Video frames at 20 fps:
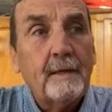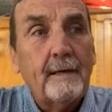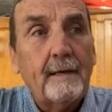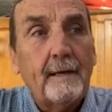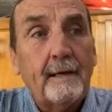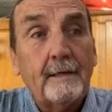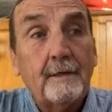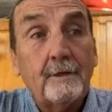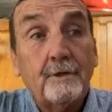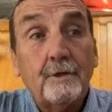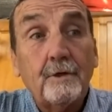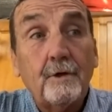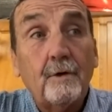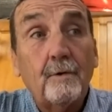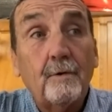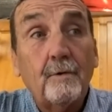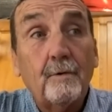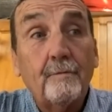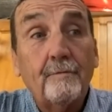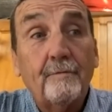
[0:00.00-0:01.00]
And
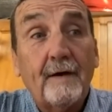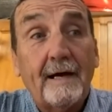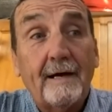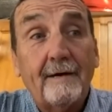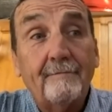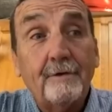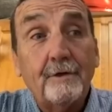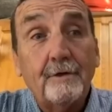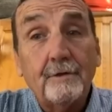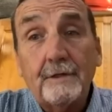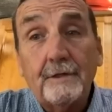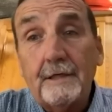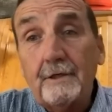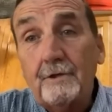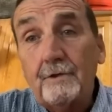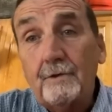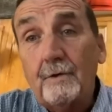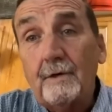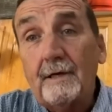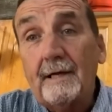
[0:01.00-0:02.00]
so five years
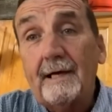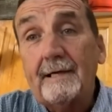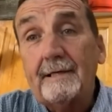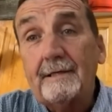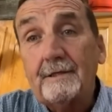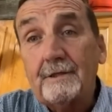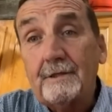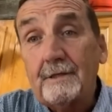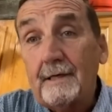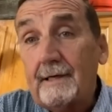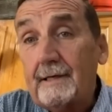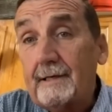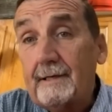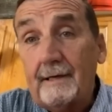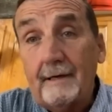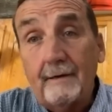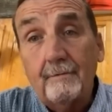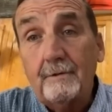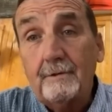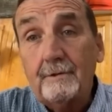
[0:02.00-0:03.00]
into it, I
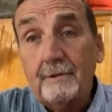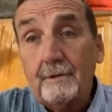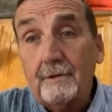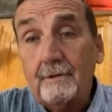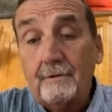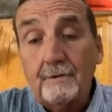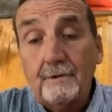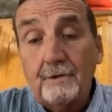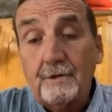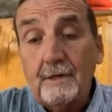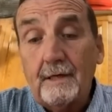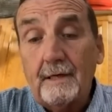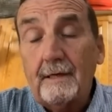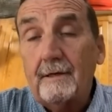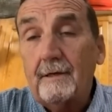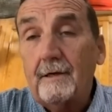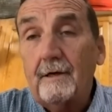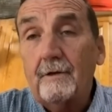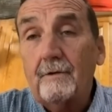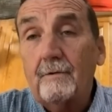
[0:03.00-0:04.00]
decided I wasn't going to say
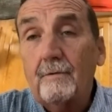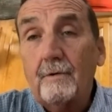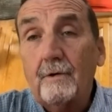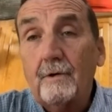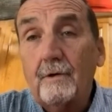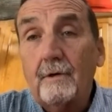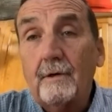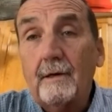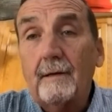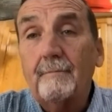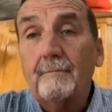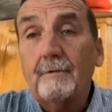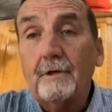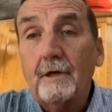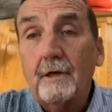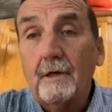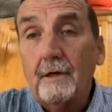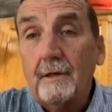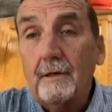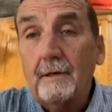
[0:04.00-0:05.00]
another word. I'm
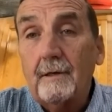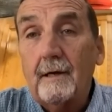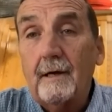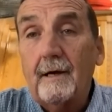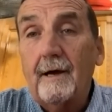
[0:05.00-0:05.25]
done.